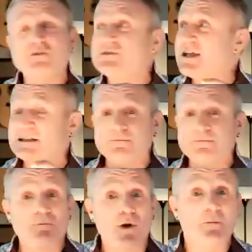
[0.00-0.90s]
you say it's
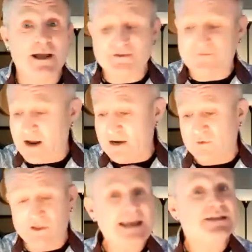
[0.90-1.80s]
about mermaids fighting
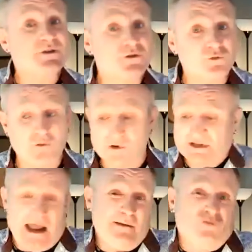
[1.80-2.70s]
with laser swords,
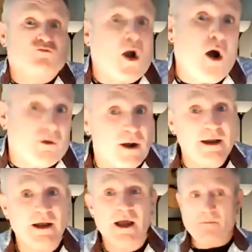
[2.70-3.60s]
you're wrong,
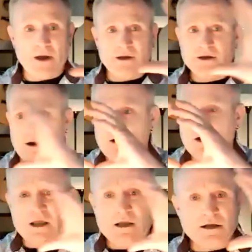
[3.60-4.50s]
right? But you know,
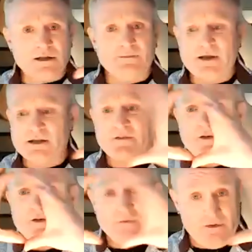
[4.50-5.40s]
it depends. If
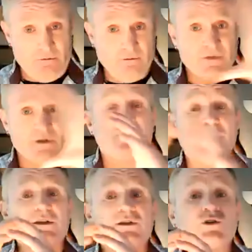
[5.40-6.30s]
you
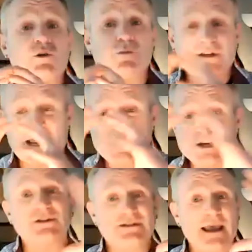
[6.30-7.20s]
the
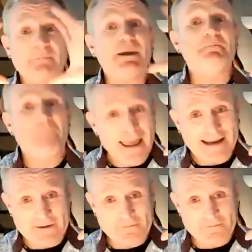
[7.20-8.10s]
interpretations can be
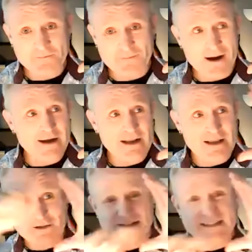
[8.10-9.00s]
many, right?
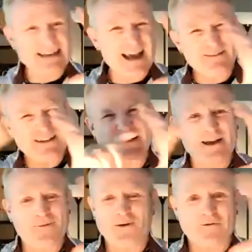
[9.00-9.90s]
As long as it's kind of
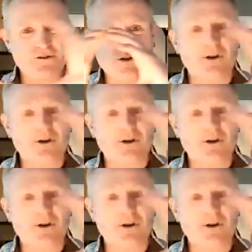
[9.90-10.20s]
inside whatever